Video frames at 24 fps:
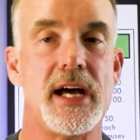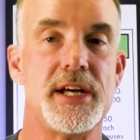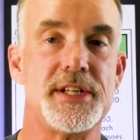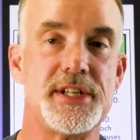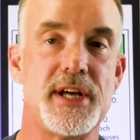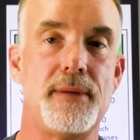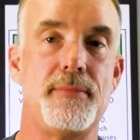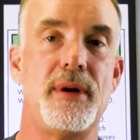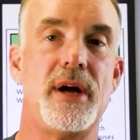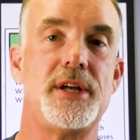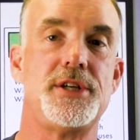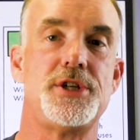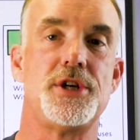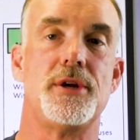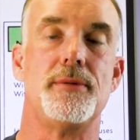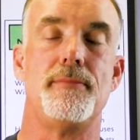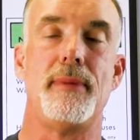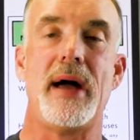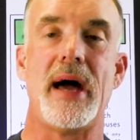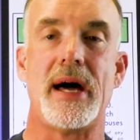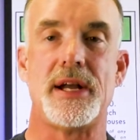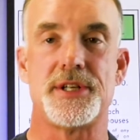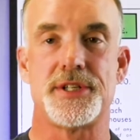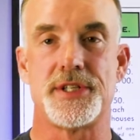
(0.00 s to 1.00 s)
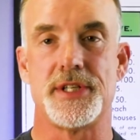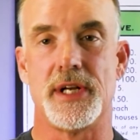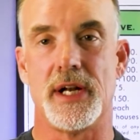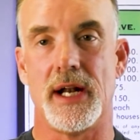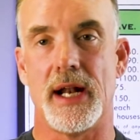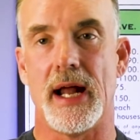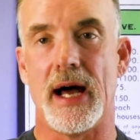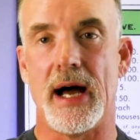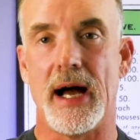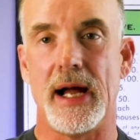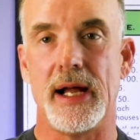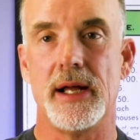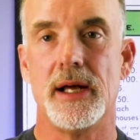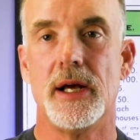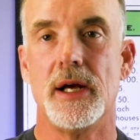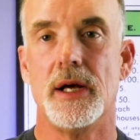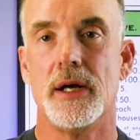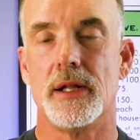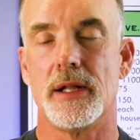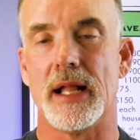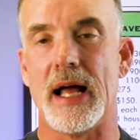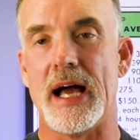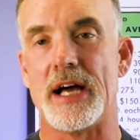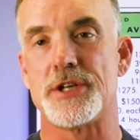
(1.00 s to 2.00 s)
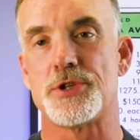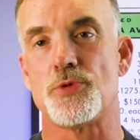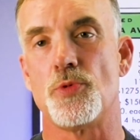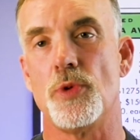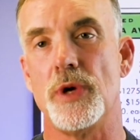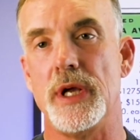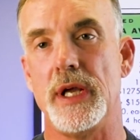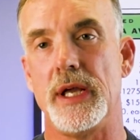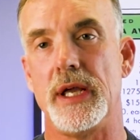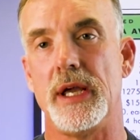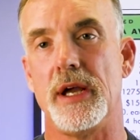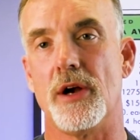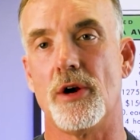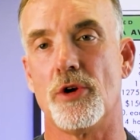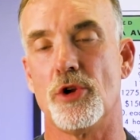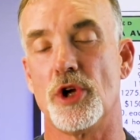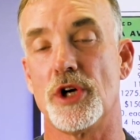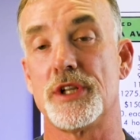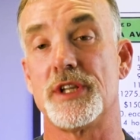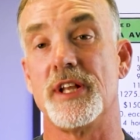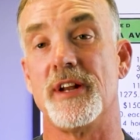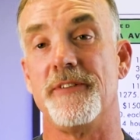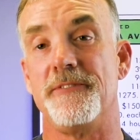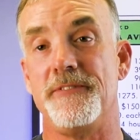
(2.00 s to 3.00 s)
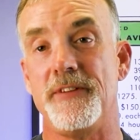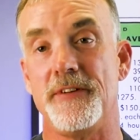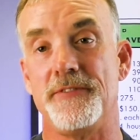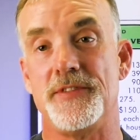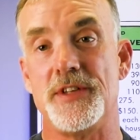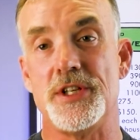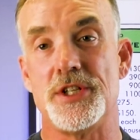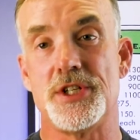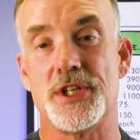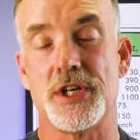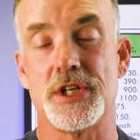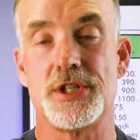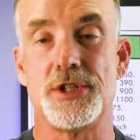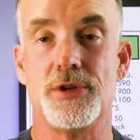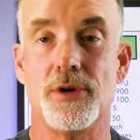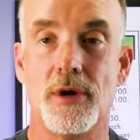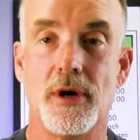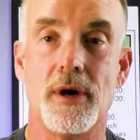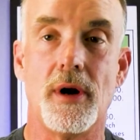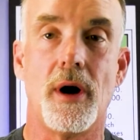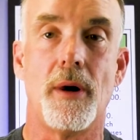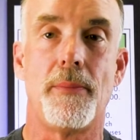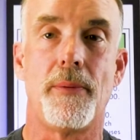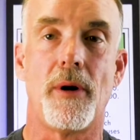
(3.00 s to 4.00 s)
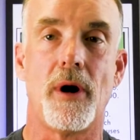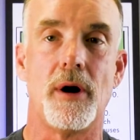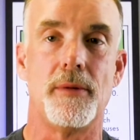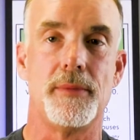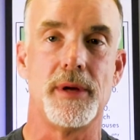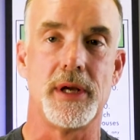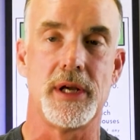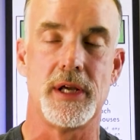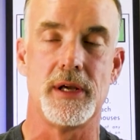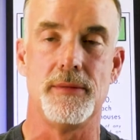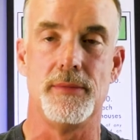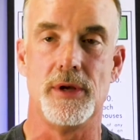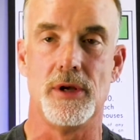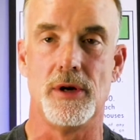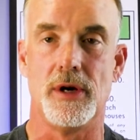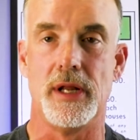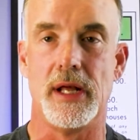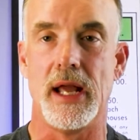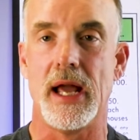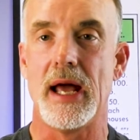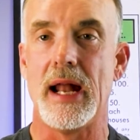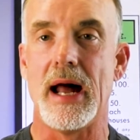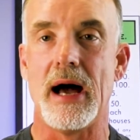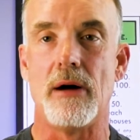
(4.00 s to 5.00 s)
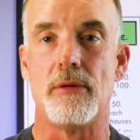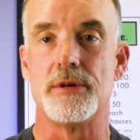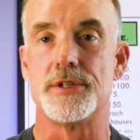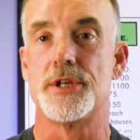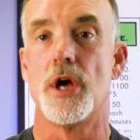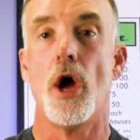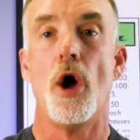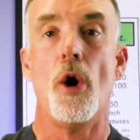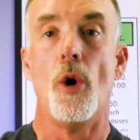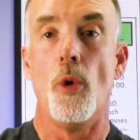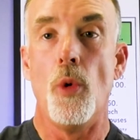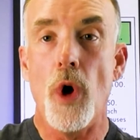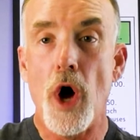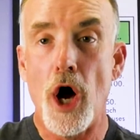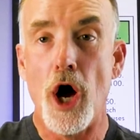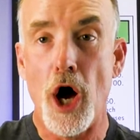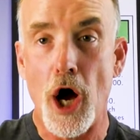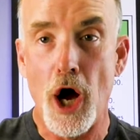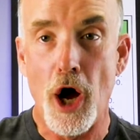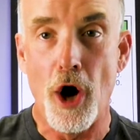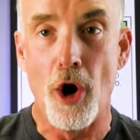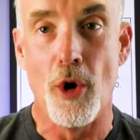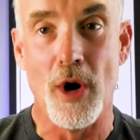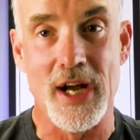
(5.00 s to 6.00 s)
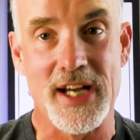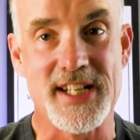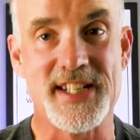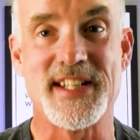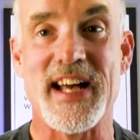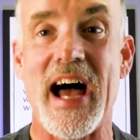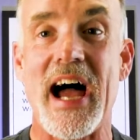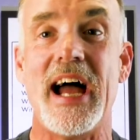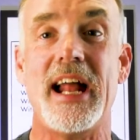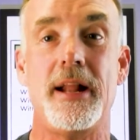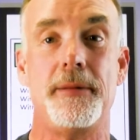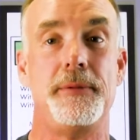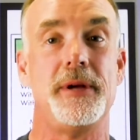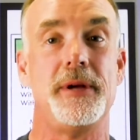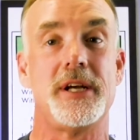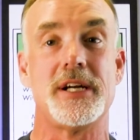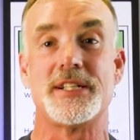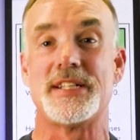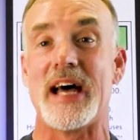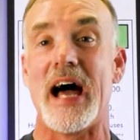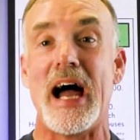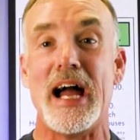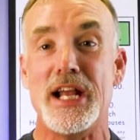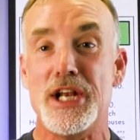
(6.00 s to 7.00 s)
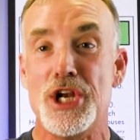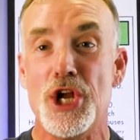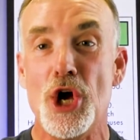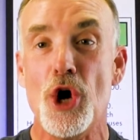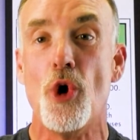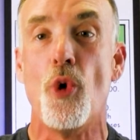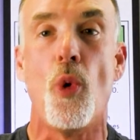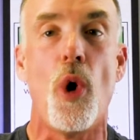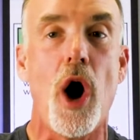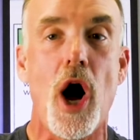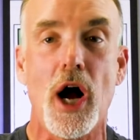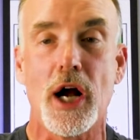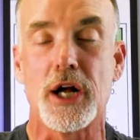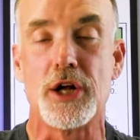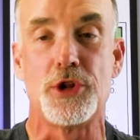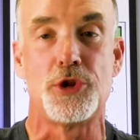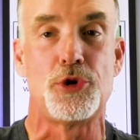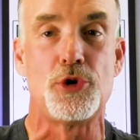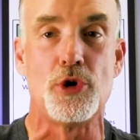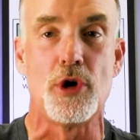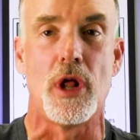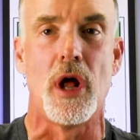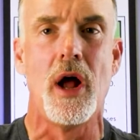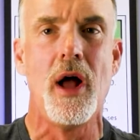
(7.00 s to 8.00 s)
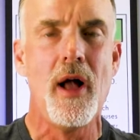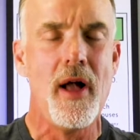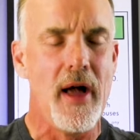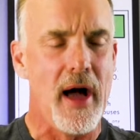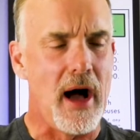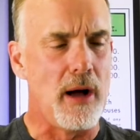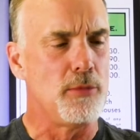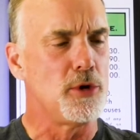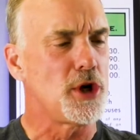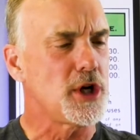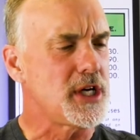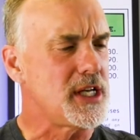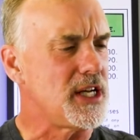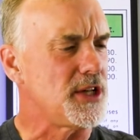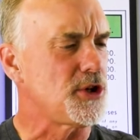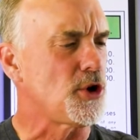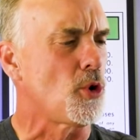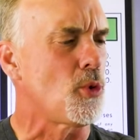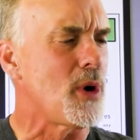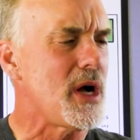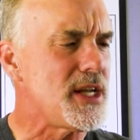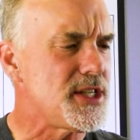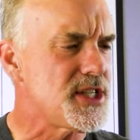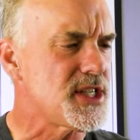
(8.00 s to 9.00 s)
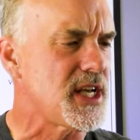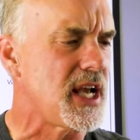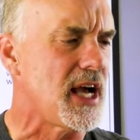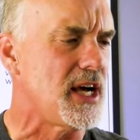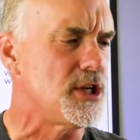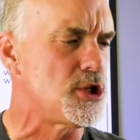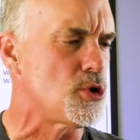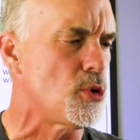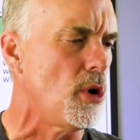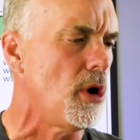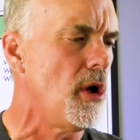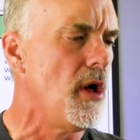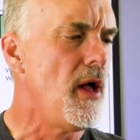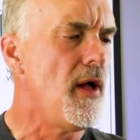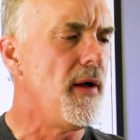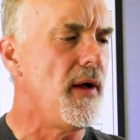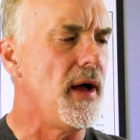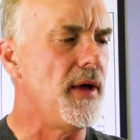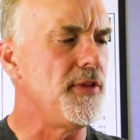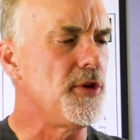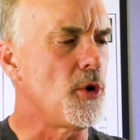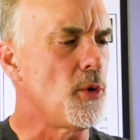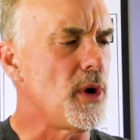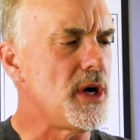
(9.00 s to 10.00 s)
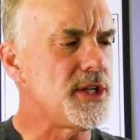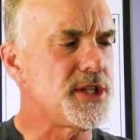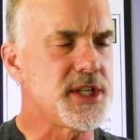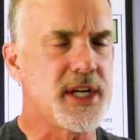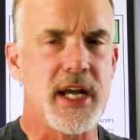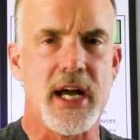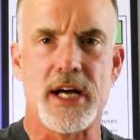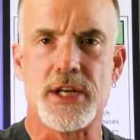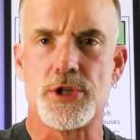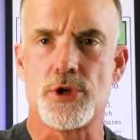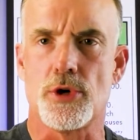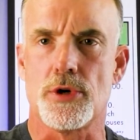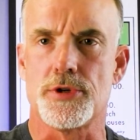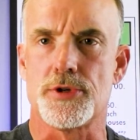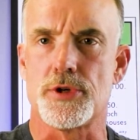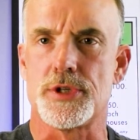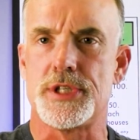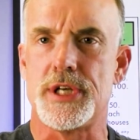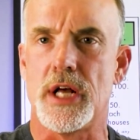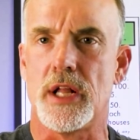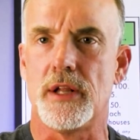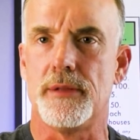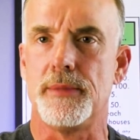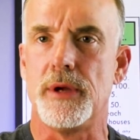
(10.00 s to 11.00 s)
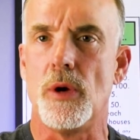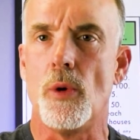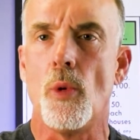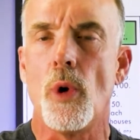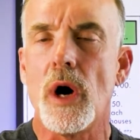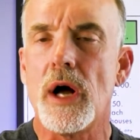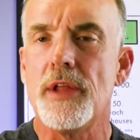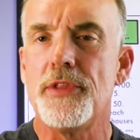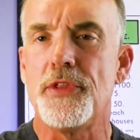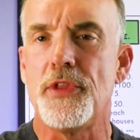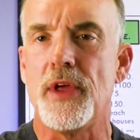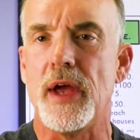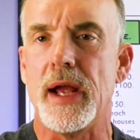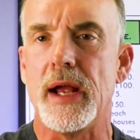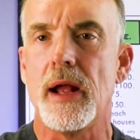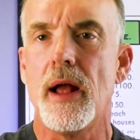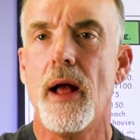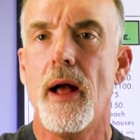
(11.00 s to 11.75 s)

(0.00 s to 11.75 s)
As I mentioned, Madison and I last week here looked at a 56-unit apartment community, and I was woohoo excited because I knew walking through it, I'm looking at the rent schedule, and the rent schedules are telling me one thing,